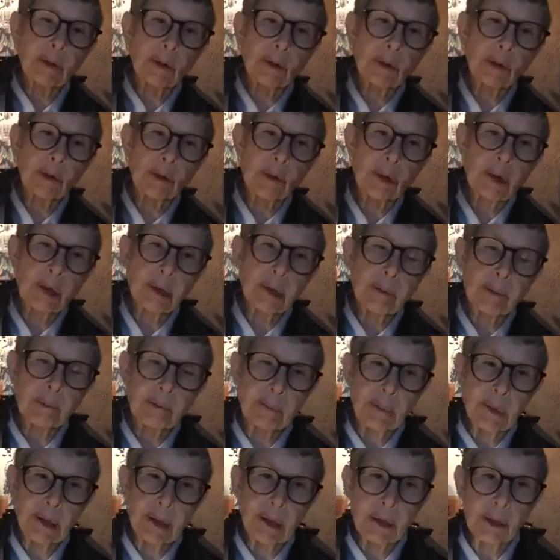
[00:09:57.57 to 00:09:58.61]
growing
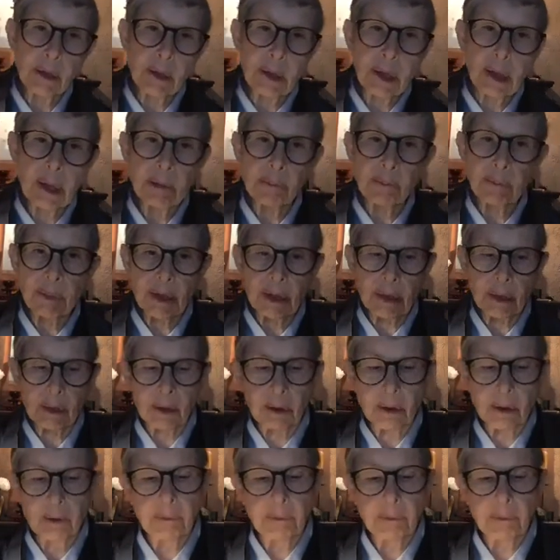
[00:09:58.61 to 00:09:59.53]
bigger and bigger.